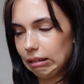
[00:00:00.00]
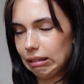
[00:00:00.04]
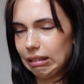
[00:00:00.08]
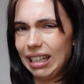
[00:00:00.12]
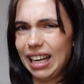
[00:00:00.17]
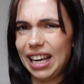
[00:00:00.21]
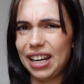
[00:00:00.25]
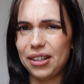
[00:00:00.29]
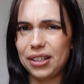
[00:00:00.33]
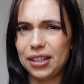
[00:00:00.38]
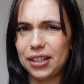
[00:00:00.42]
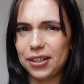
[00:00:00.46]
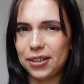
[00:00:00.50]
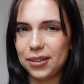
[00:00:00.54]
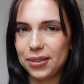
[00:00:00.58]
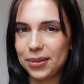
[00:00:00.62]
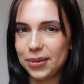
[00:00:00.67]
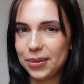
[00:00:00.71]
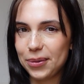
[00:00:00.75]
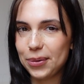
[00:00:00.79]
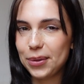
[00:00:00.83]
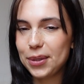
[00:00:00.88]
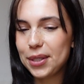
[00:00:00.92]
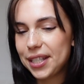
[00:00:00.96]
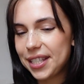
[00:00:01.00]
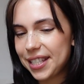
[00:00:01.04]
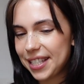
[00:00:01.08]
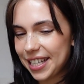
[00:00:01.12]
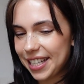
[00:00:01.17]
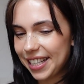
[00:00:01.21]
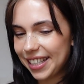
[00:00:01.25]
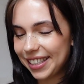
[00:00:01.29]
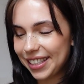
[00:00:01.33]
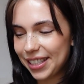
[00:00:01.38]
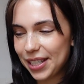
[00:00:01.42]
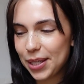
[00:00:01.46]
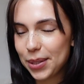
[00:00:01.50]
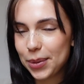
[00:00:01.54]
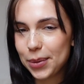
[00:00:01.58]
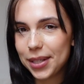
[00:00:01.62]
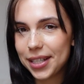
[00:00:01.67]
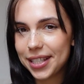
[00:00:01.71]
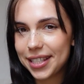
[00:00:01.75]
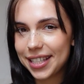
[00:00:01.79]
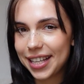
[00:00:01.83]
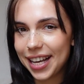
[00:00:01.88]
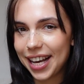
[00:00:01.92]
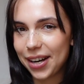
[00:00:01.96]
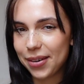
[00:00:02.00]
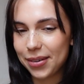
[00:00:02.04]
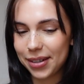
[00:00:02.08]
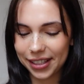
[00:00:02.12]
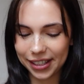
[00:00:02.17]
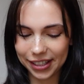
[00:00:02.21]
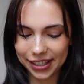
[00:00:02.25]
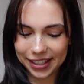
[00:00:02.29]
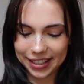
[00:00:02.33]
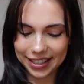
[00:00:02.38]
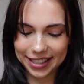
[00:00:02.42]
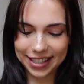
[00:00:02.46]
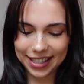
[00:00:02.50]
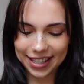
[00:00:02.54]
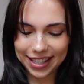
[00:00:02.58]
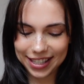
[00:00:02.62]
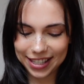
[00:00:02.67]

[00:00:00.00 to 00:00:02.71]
I don't know. We'll see. We'll see how it looks.